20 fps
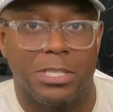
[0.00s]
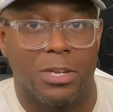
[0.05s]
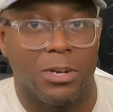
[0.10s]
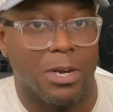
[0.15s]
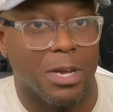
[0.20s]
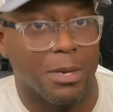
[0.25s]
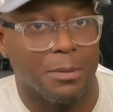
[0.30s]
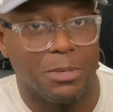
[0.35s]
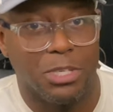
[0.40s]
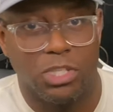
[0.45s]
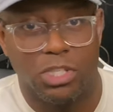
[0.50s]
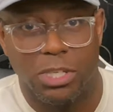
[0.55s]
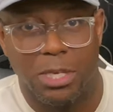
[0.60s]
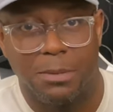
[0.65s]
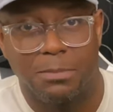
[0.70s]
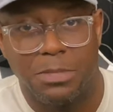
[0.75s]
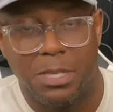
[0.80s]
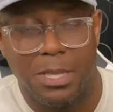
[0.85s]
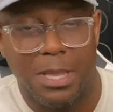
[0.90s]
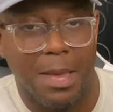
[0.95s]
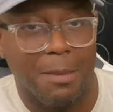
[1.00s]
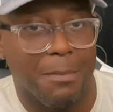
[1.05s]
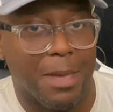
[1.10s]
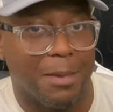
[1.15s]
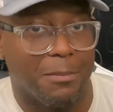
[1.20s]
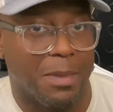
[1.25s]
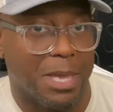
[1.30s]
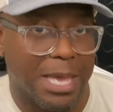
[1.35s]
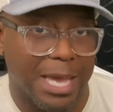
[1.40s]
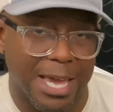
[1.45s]
that are going to be shipped and they may
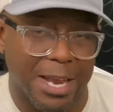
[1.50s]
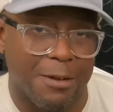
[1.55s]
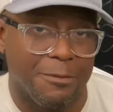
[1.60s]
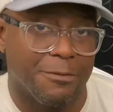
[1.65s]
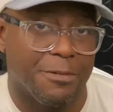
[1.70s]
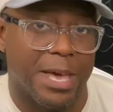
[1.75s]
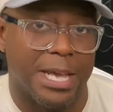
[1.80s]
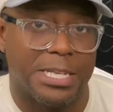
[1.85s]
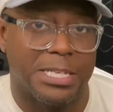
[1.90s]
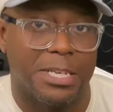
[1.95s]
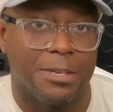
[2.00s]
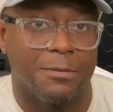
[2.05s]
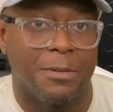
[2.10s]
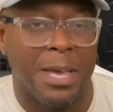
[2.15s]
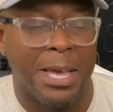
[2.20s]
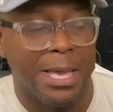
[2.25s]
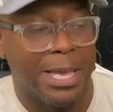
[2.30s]
be ineffective.